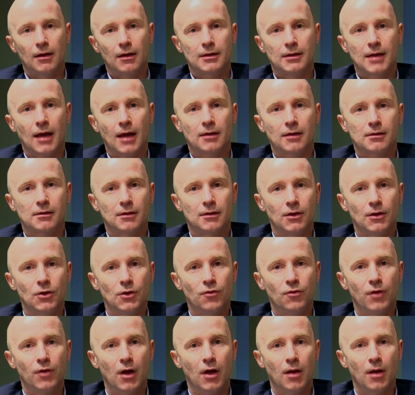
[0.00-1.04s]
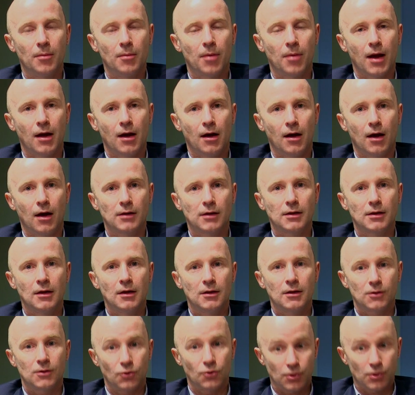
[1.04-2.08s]
text that you've learnt by heart.
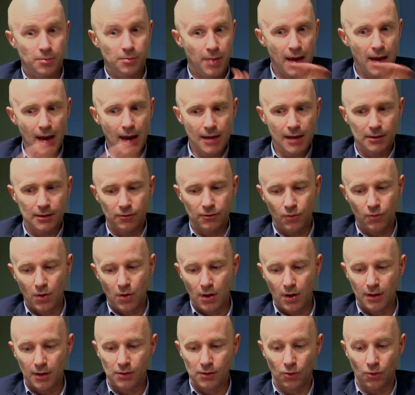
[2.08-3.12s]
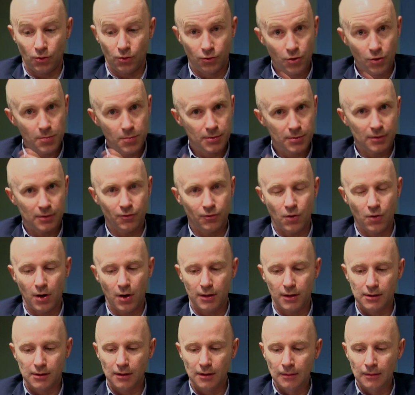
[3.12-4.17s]
So just pairs of words or groups of
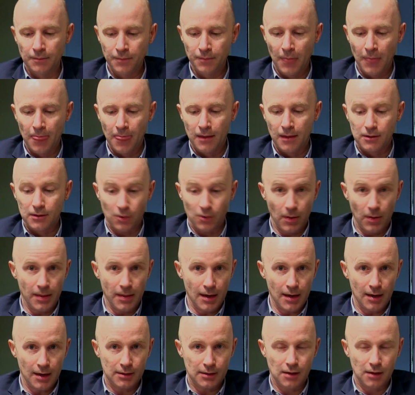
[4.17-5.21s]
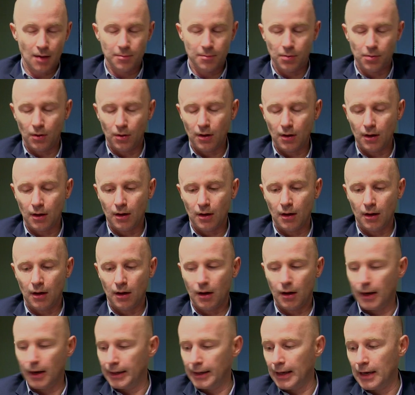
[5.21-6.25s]
words. So in the example
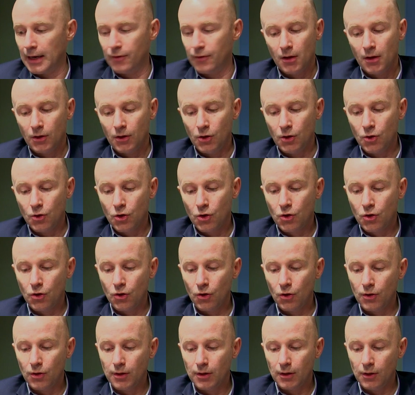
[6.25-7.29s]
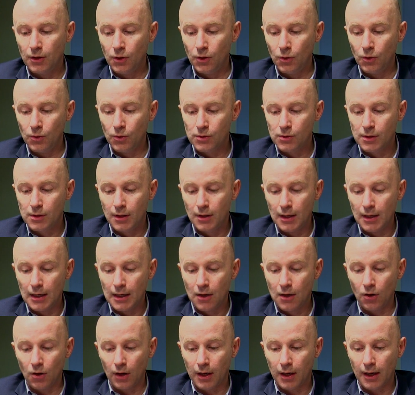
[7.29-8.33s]
I gave, you could use the
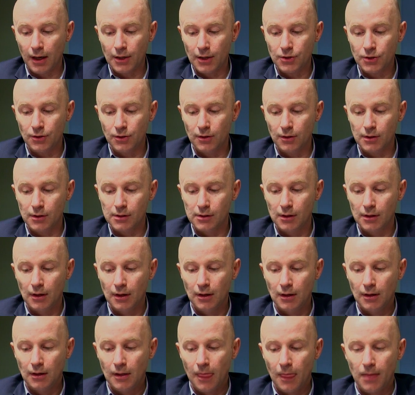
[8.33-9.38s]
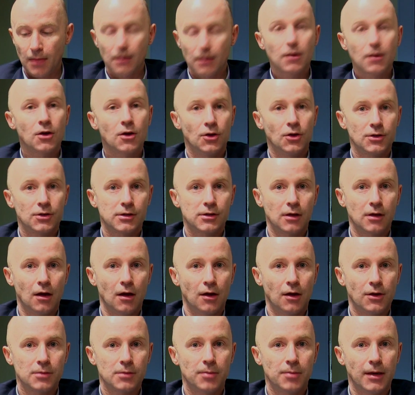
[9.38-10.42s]
collocations
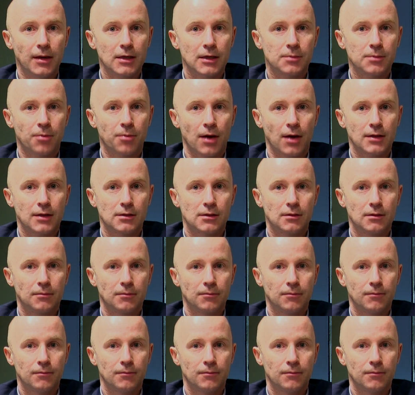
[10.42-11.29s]
concern has been expressed,